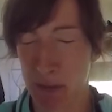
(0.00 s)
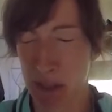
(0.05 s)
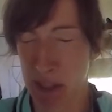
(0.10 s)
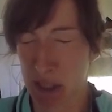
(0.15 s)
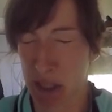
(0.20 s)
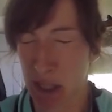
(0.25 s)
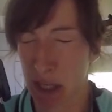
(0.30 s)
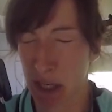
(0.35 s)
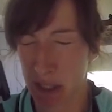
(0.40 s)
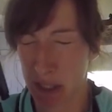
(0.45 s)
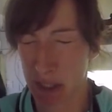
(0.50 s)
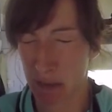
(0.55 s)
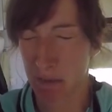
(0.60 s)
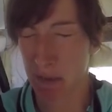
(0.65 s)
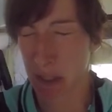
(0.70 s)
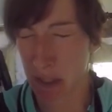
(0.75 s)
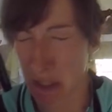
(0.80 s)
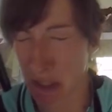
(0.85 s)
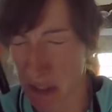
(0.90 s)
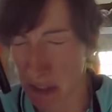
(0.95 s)
the Church
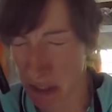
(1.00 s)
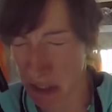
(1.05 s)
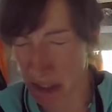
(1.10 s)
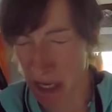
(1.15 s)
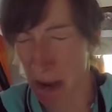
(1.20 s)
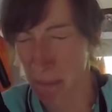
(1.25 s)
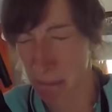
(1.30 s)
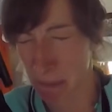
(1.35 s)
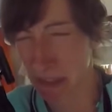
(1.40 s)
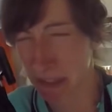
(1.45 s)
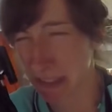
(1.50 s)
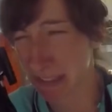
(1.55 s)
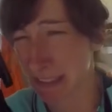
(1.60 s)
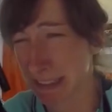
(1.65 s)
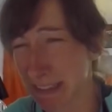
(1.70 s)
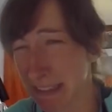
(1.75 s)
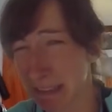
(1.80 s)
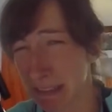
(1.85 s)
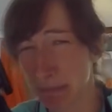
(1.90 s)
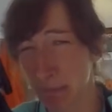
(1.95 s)
of the Good Shepherd,
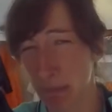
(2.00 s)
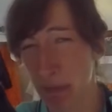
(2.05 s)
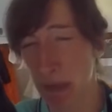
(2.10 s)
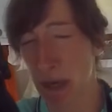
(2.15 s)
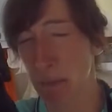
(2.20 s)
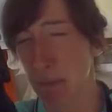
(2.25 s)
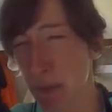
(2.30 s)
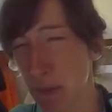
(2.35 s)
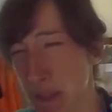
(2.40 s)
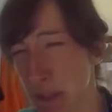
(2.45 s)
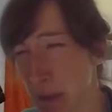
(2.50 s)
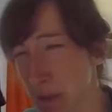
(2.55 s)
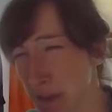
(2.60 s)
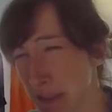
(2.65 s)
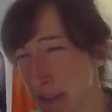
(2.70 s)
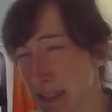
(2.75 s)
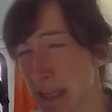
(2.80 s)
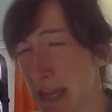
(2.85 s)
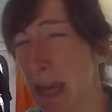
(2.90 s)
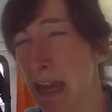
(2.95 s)
but I'm so
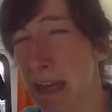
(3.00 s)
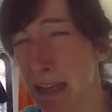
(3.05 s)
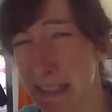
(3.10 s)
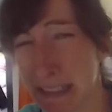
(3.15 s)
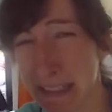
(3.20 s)
scared.